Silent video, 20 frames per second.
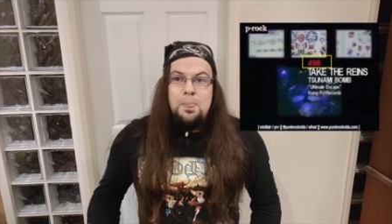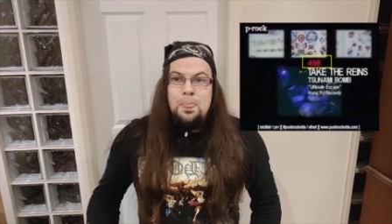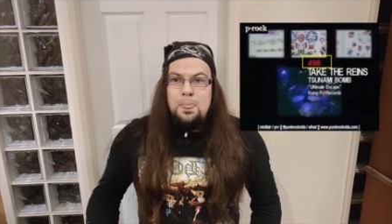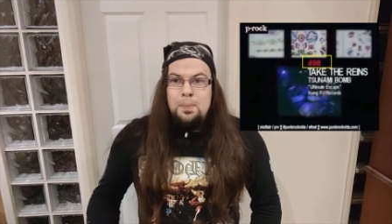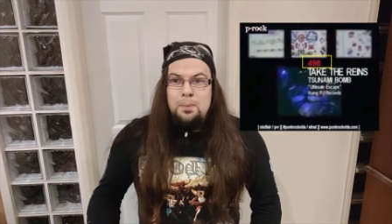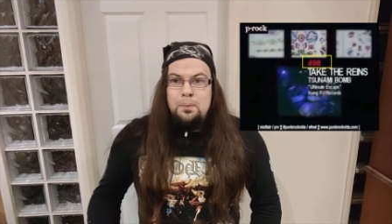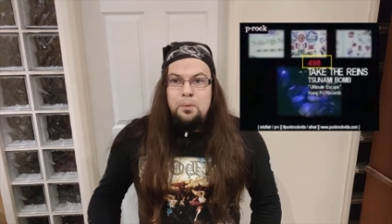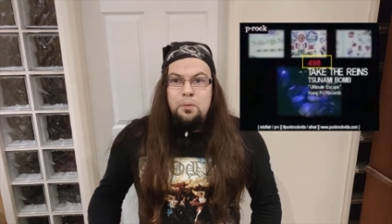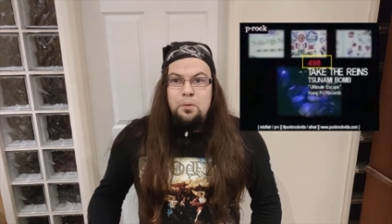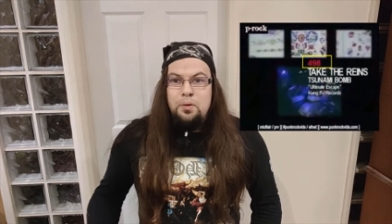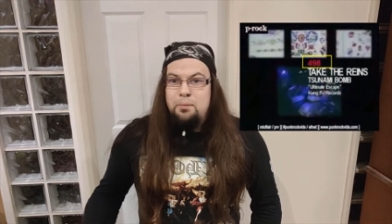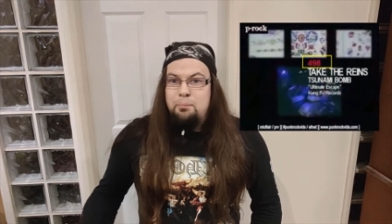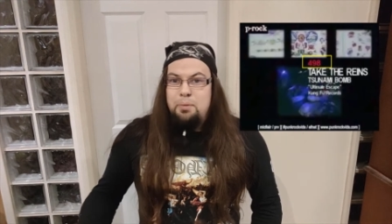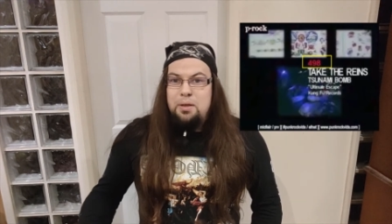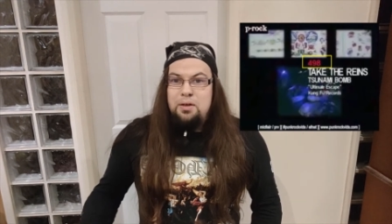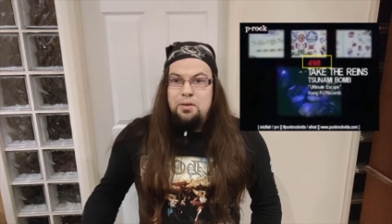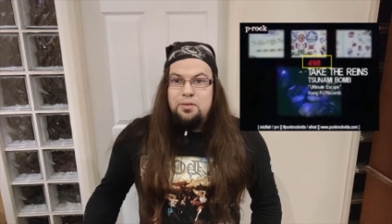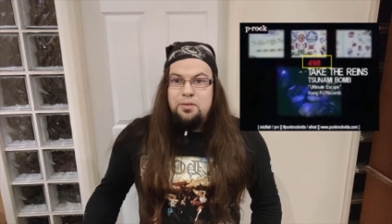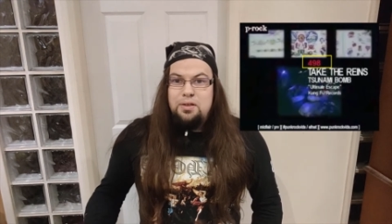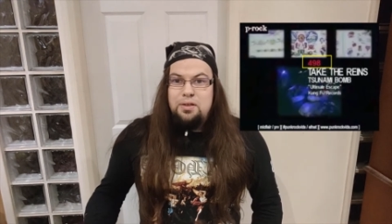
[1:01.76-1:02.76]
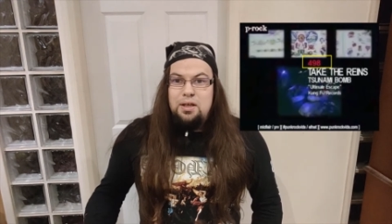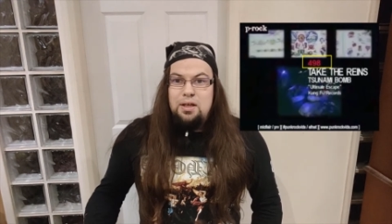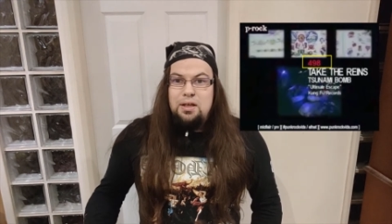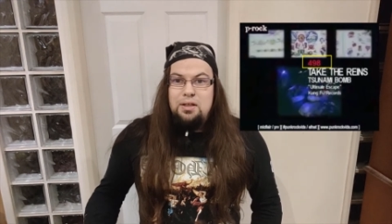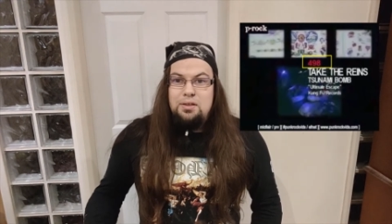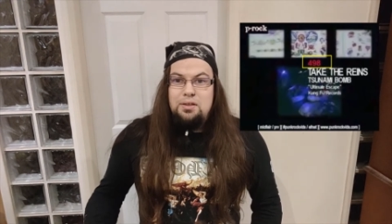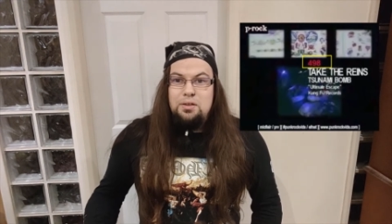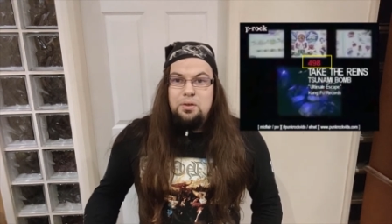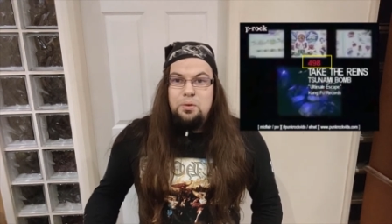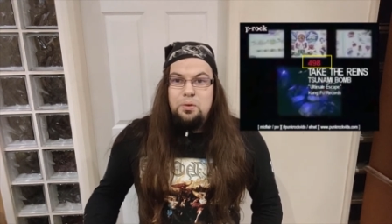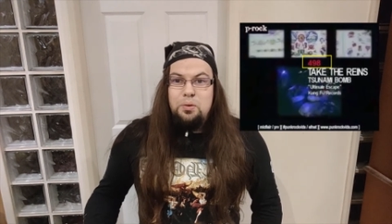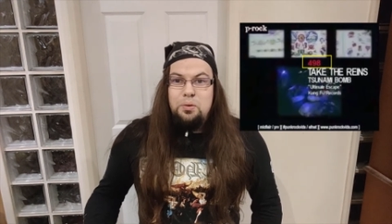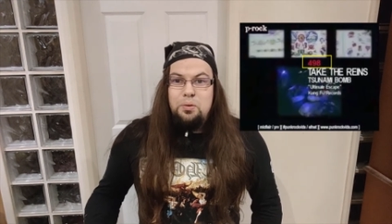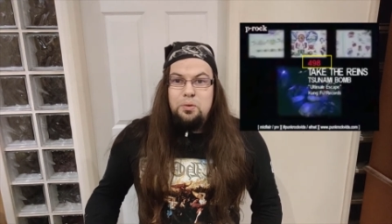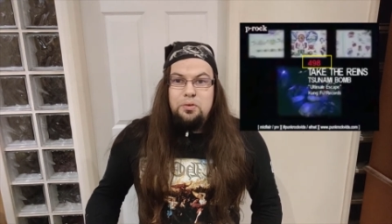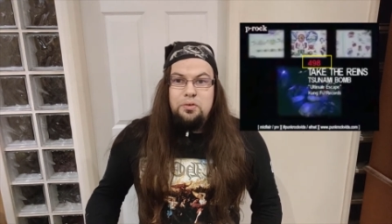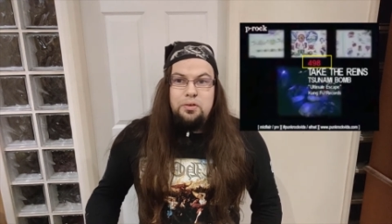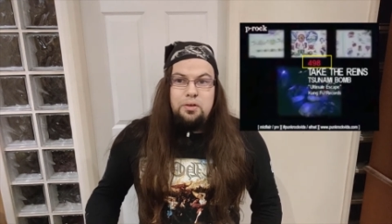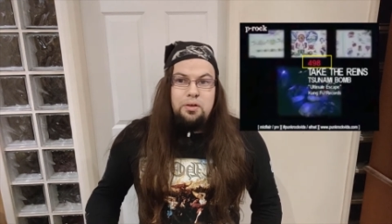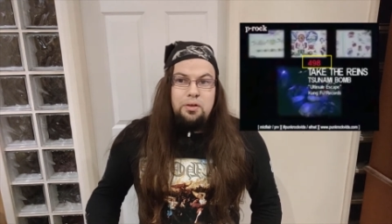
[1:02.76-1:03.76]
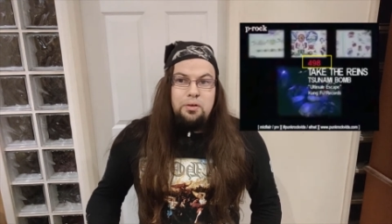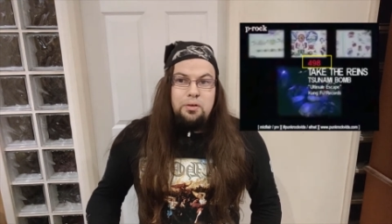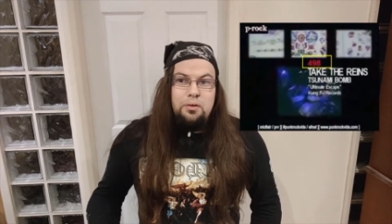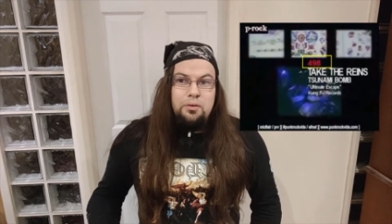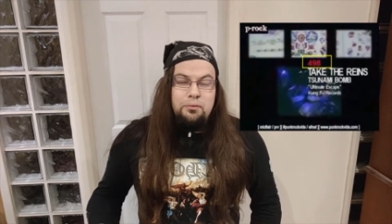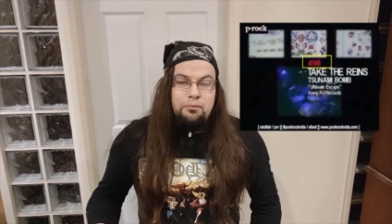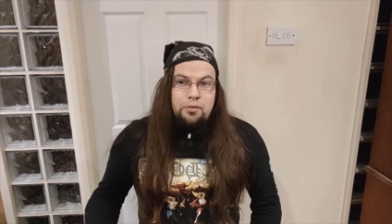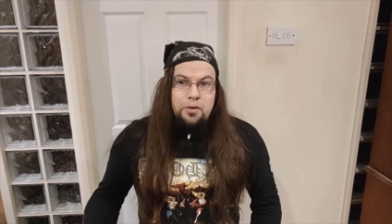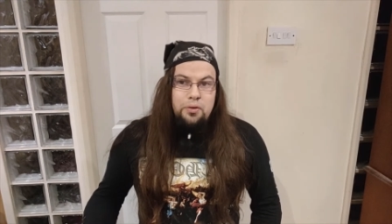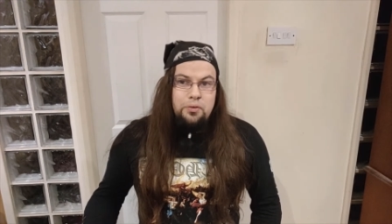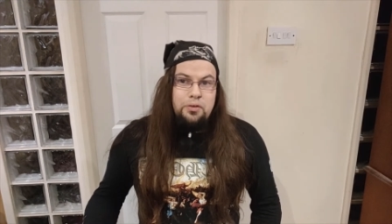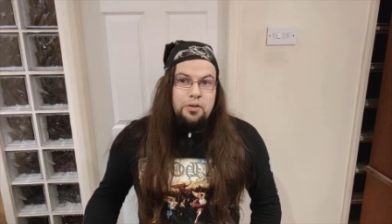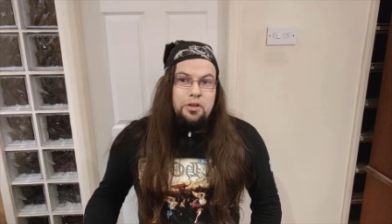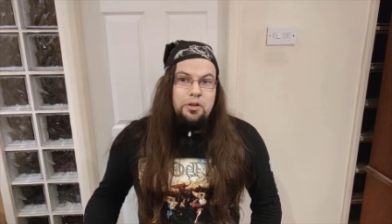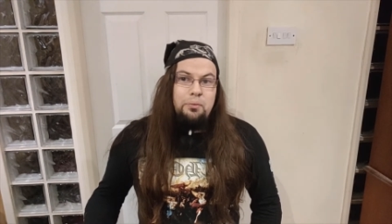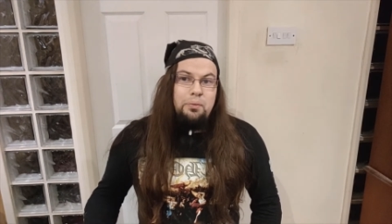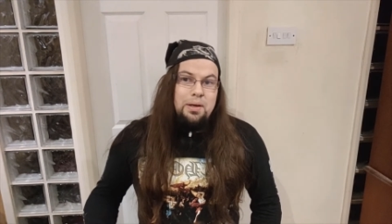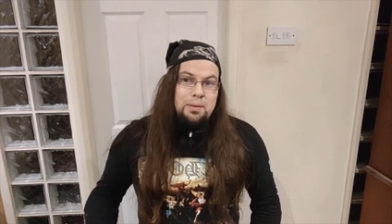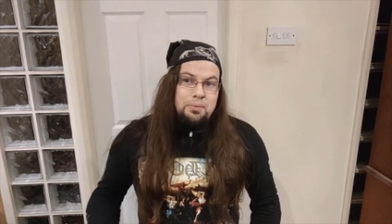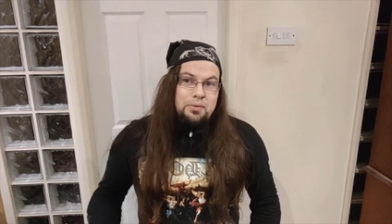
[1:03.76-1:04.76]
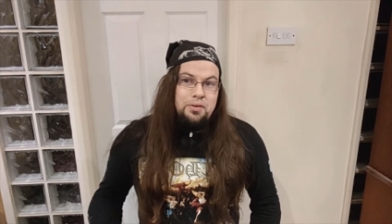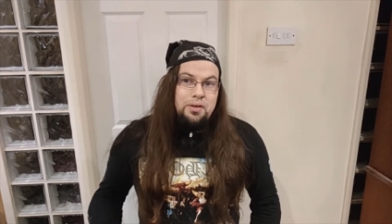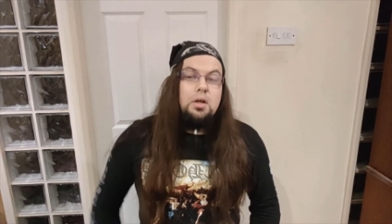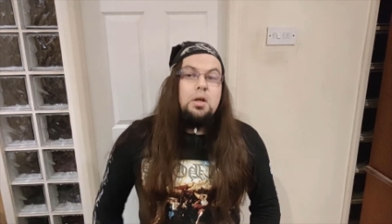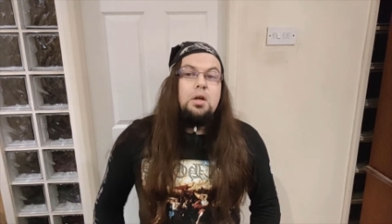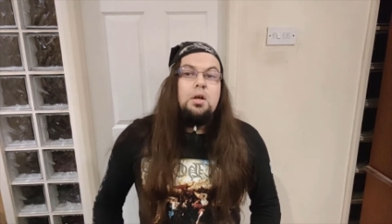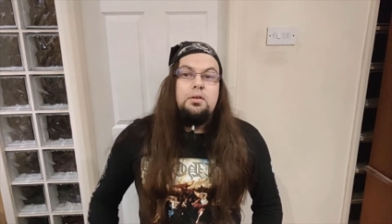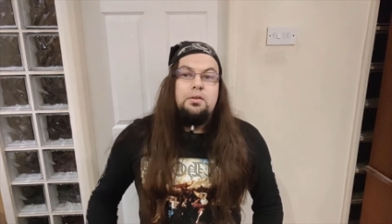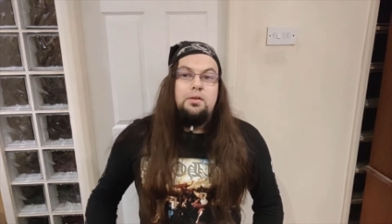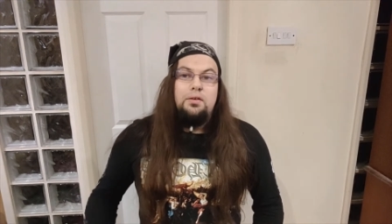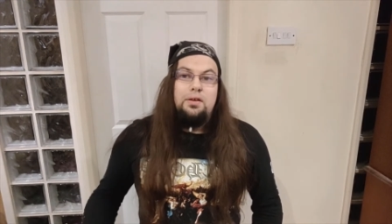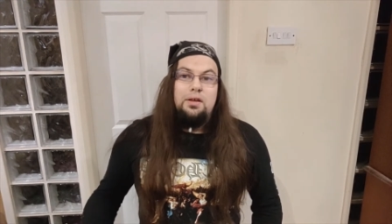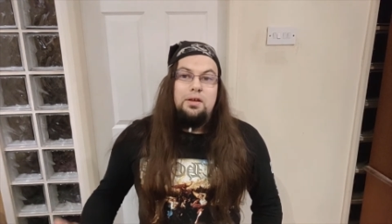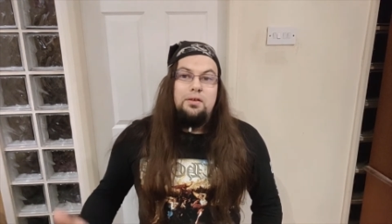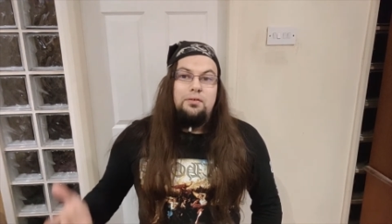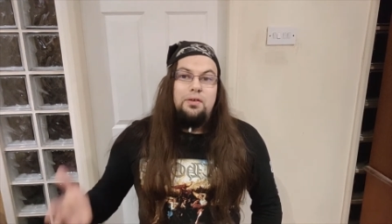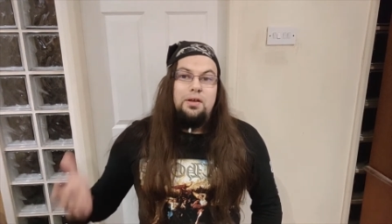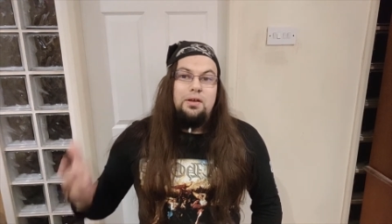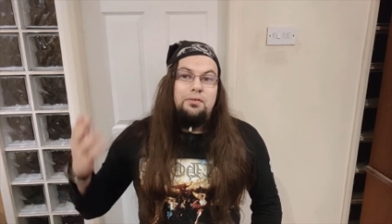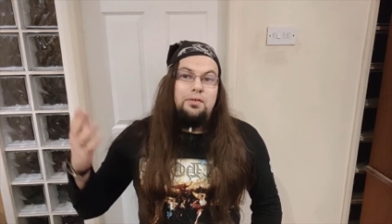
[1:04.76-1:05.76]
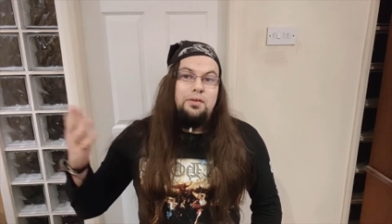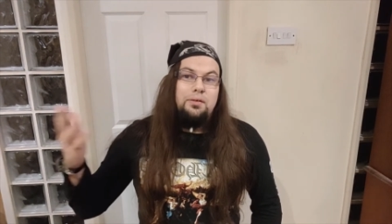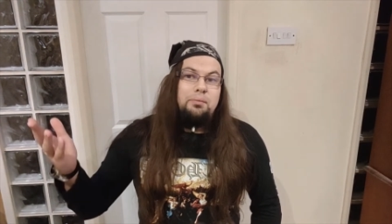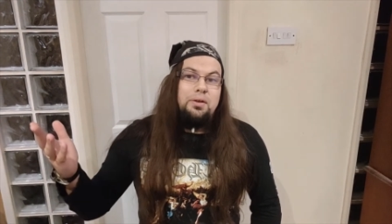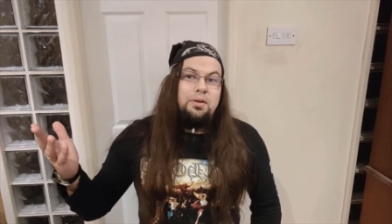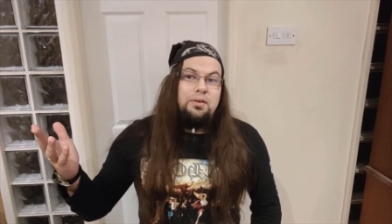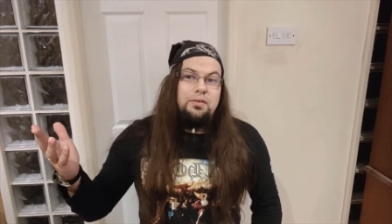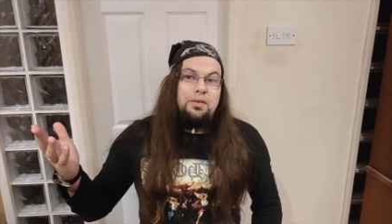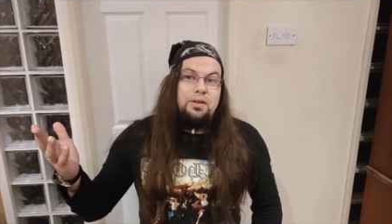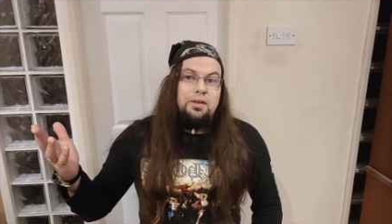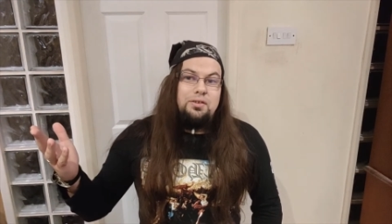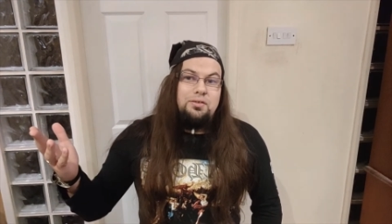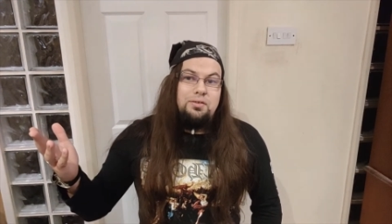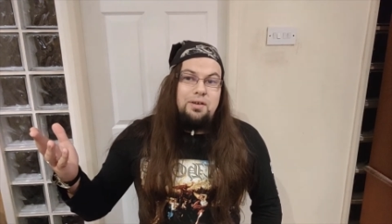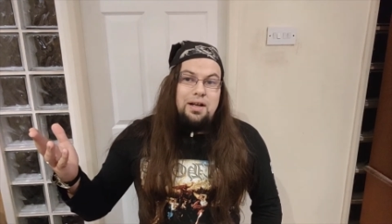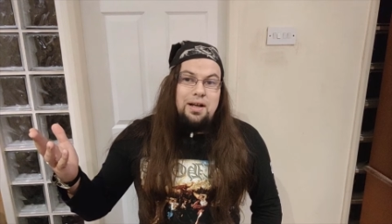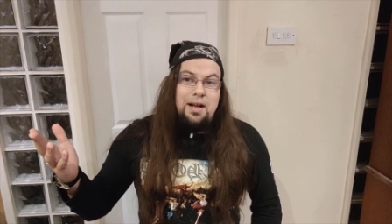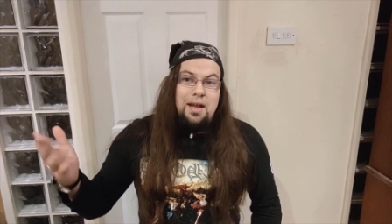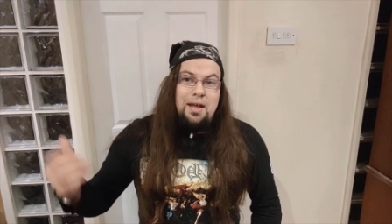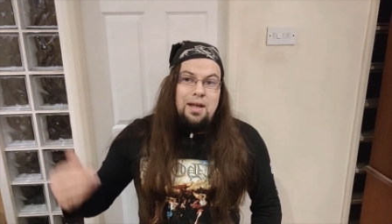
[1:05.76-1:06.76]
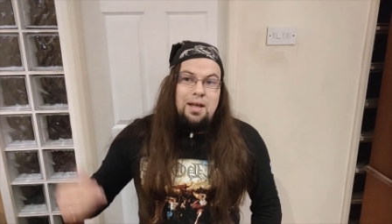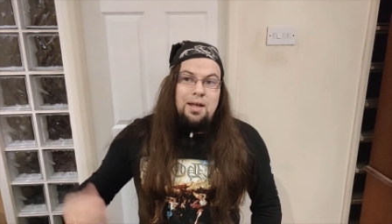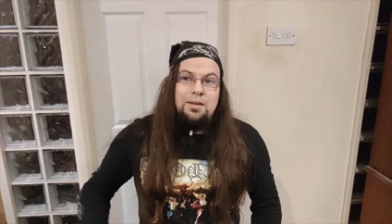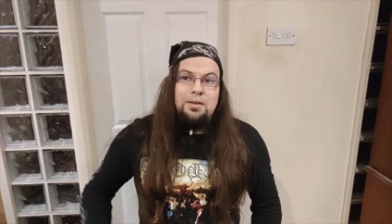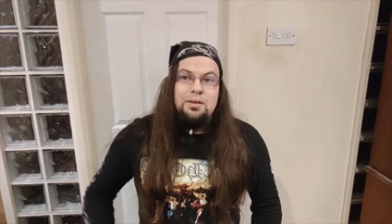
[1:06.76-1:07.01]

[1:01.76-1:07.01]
or in P-Rock's case you could also vote on the website to see your favourite music track air.